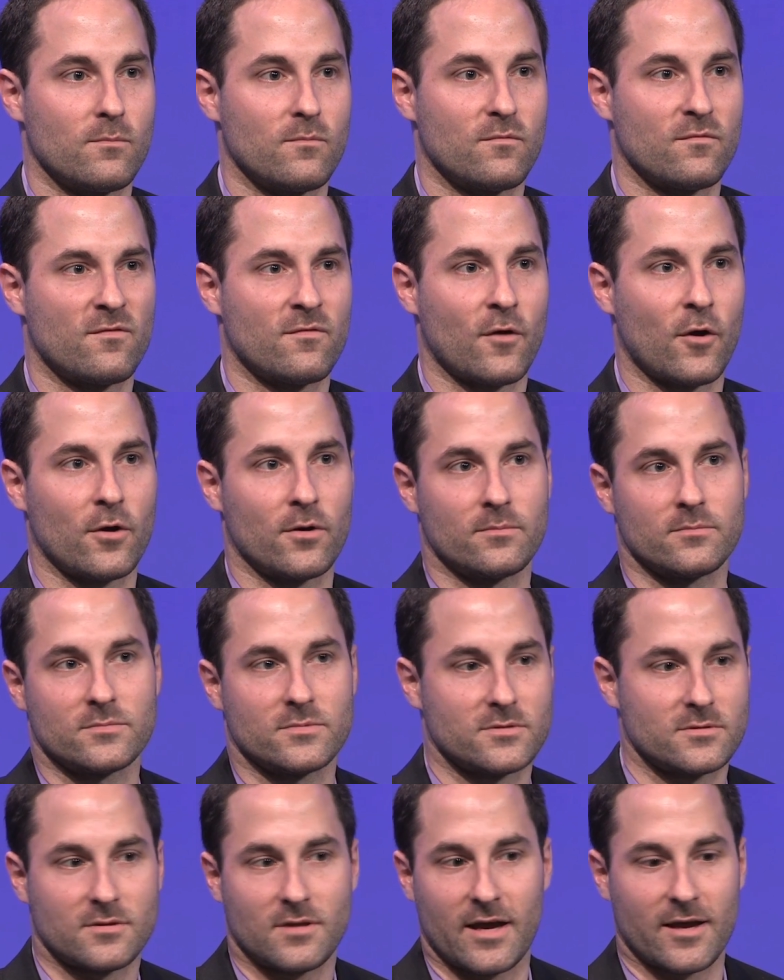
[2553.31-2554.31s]

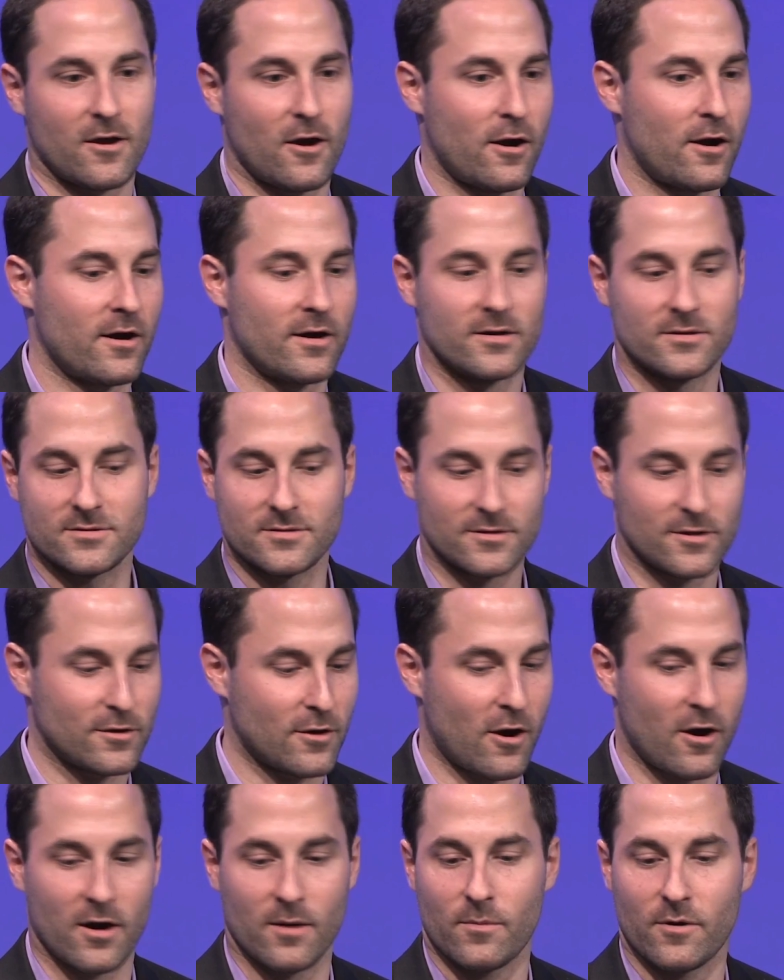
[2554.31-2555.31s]
Firms like ours and Good
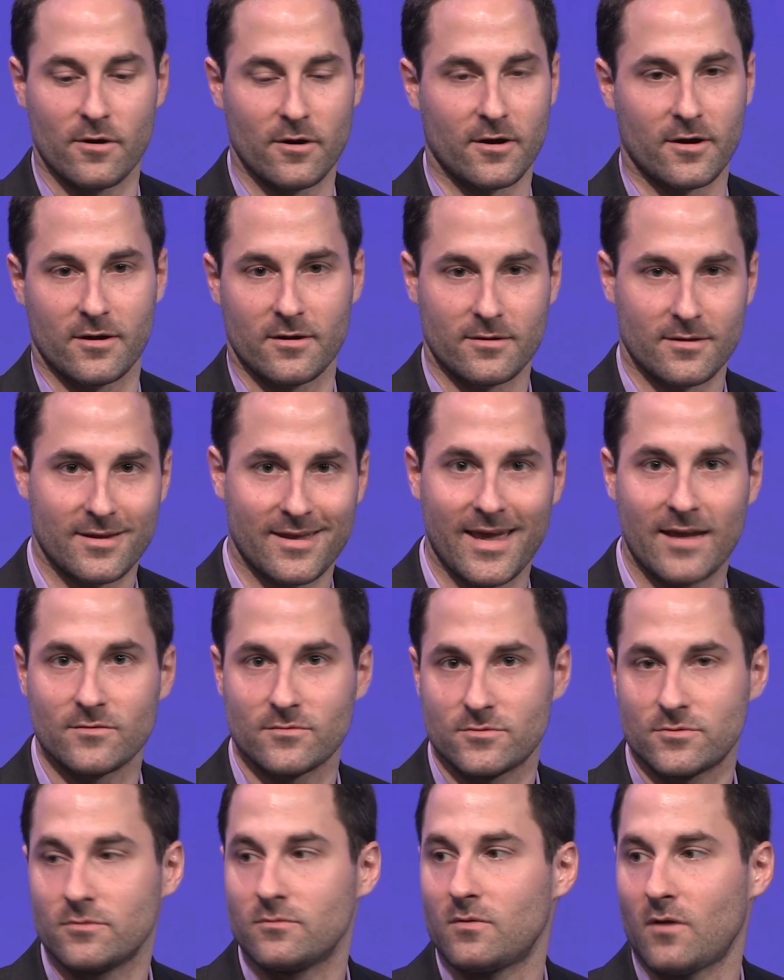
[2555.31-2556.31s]
Harbor are going to
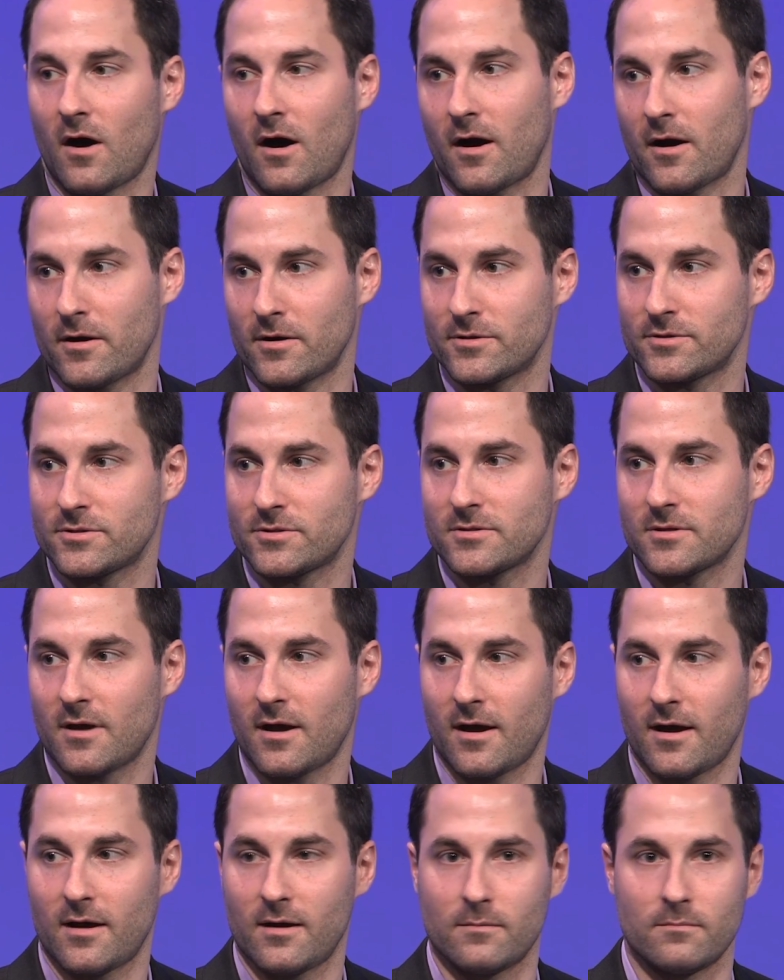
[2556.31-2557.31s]
get too large.
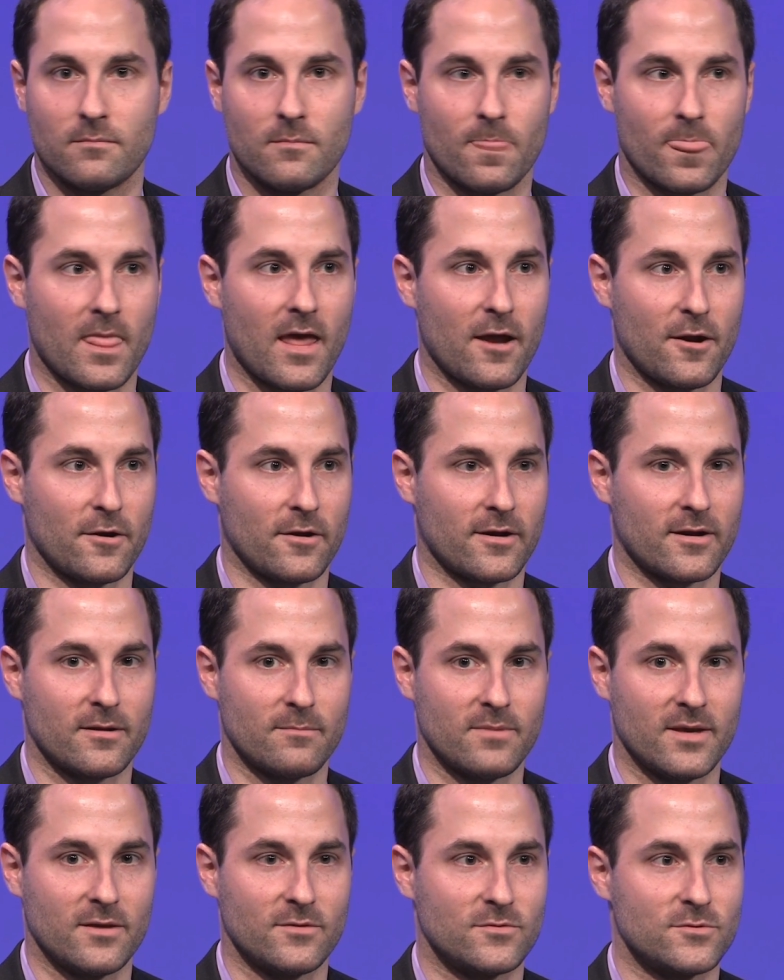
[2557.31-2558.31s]
They're going to
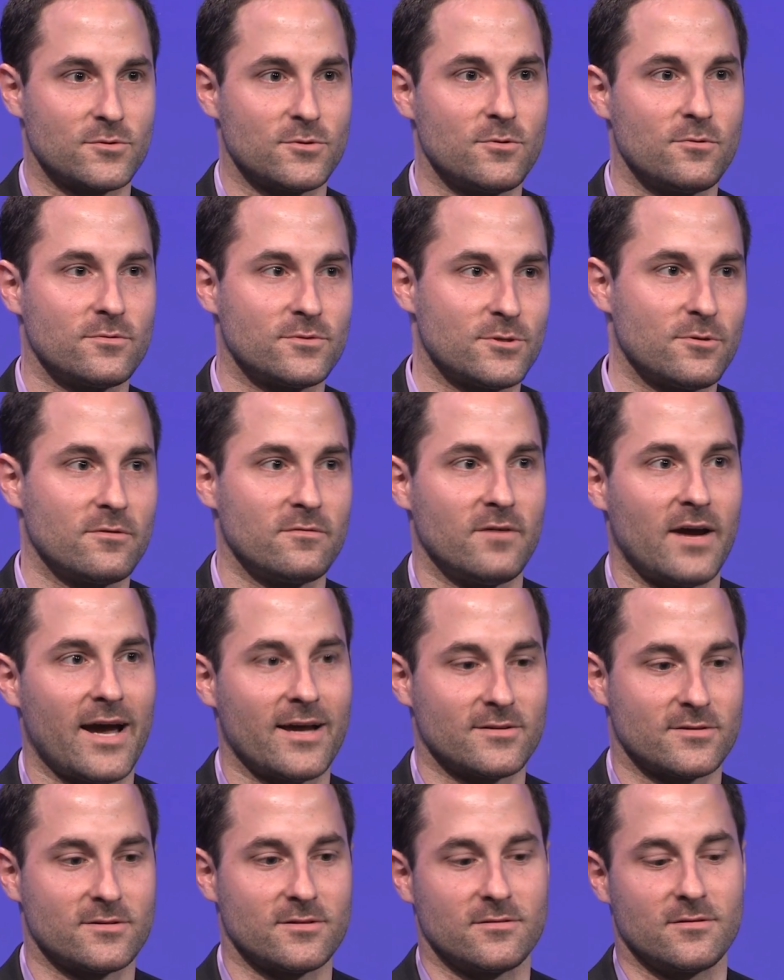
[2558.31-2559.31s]
be too
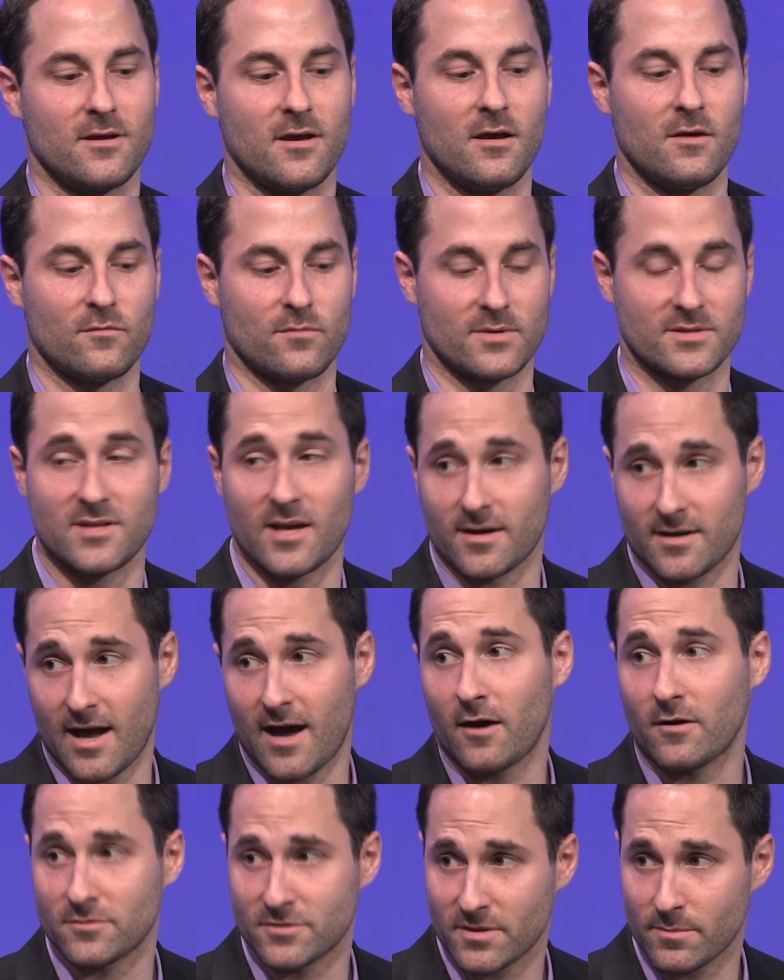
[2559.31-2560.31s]
advanced from a
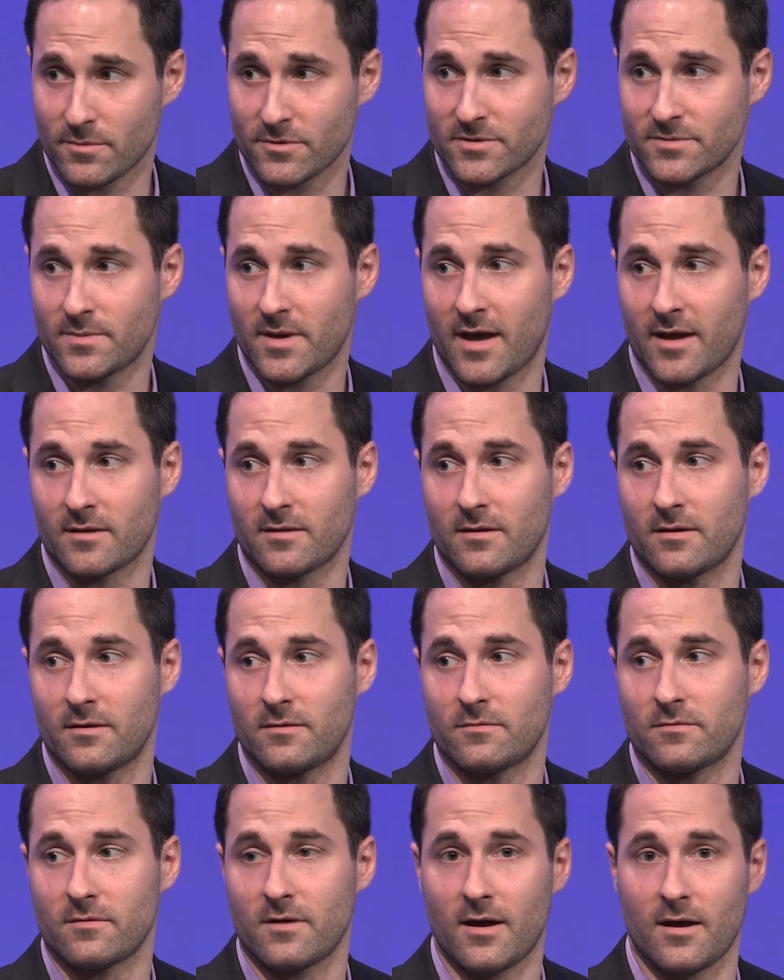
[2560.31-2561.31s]
technology
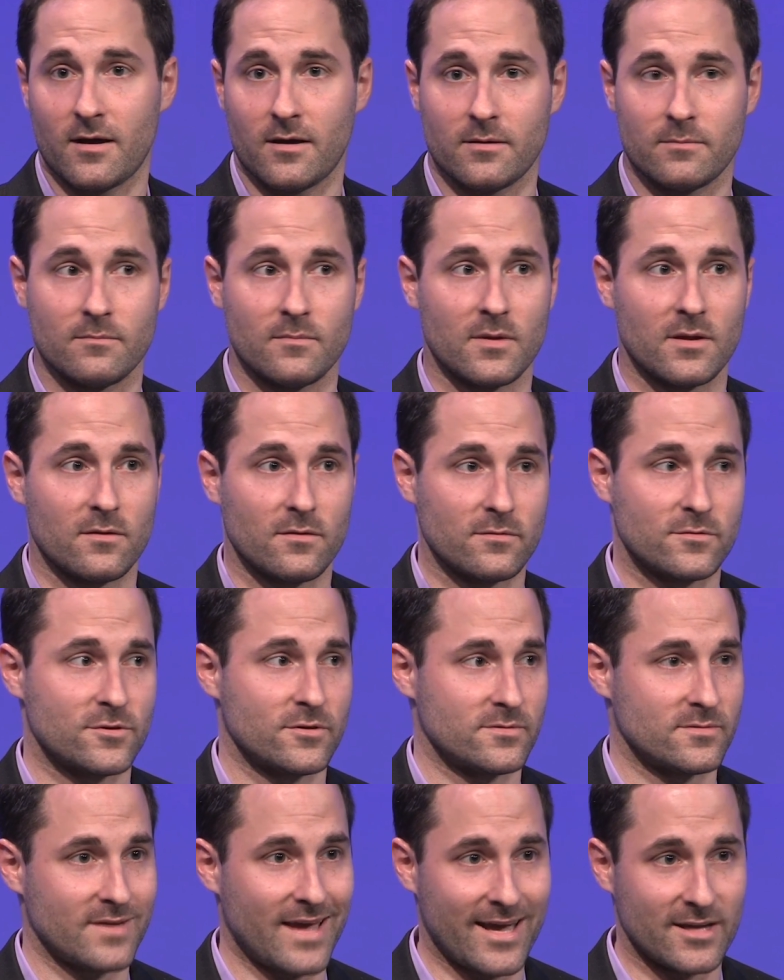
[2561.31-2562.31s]
perspective, in
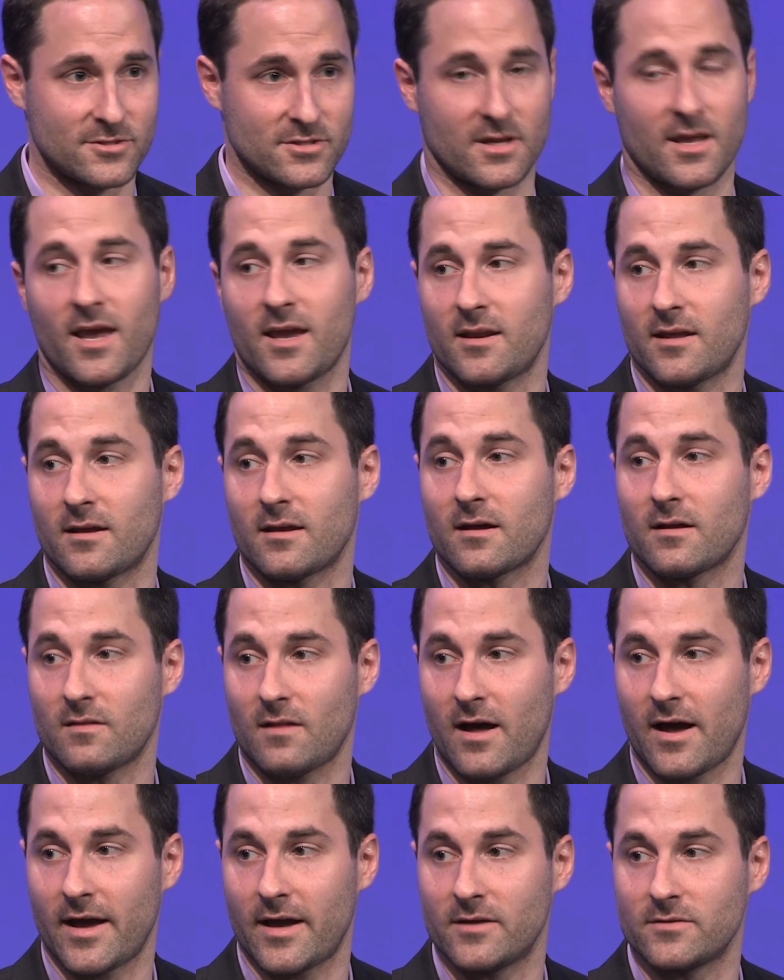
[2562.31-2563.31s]
terms of educating
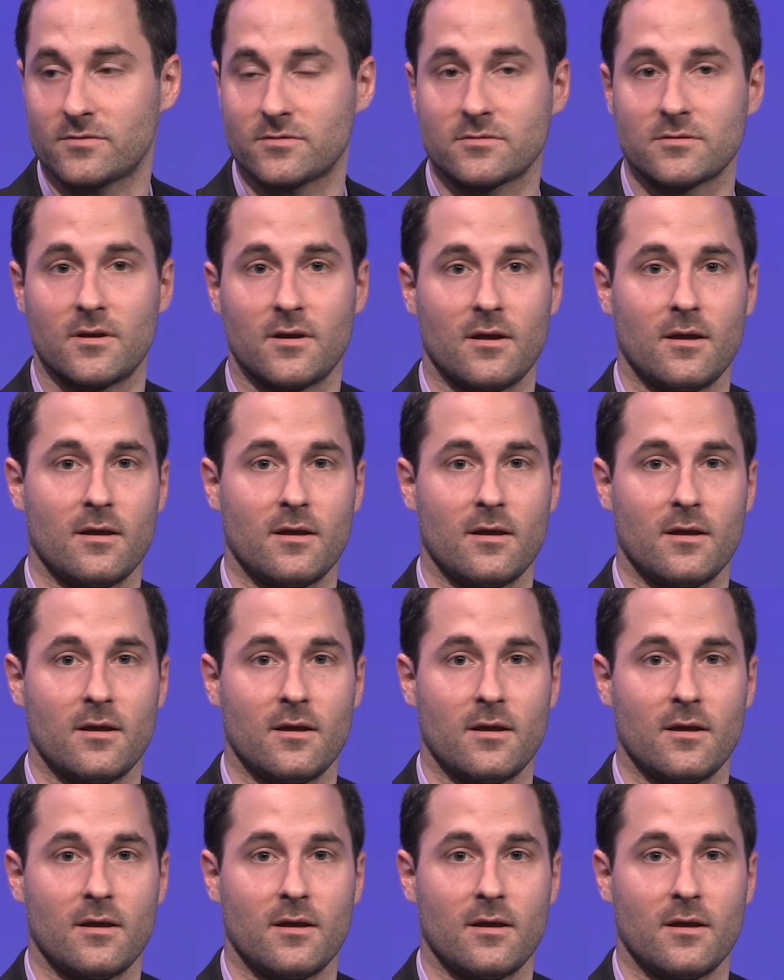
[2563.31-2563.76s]
clients.